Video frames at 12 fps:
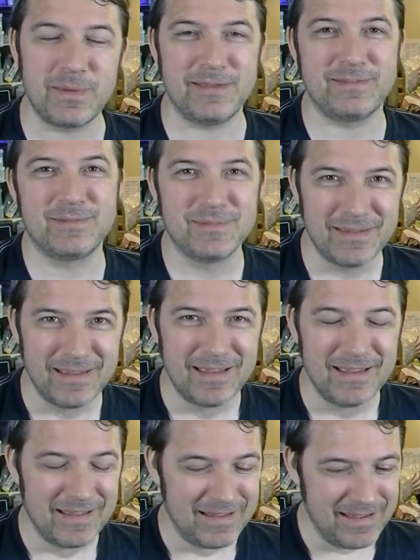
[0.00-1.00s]
is,
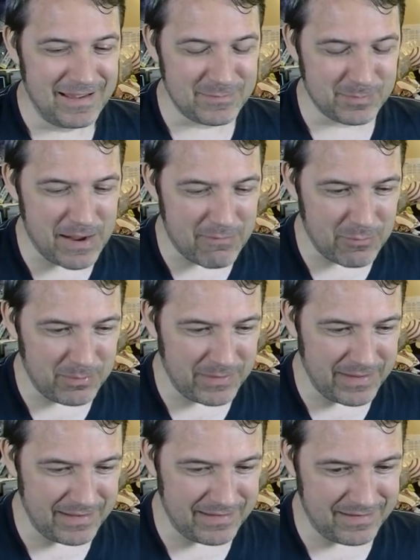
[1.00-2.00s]
is
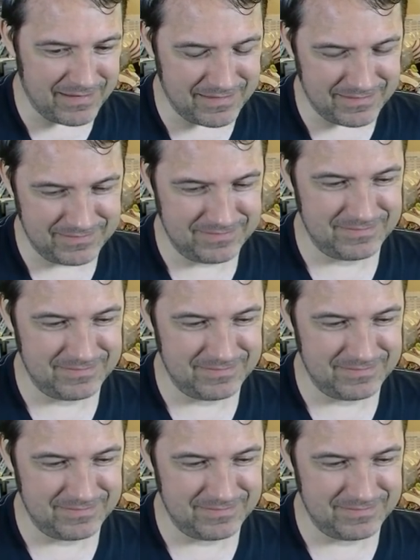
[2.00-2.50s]
probably uh,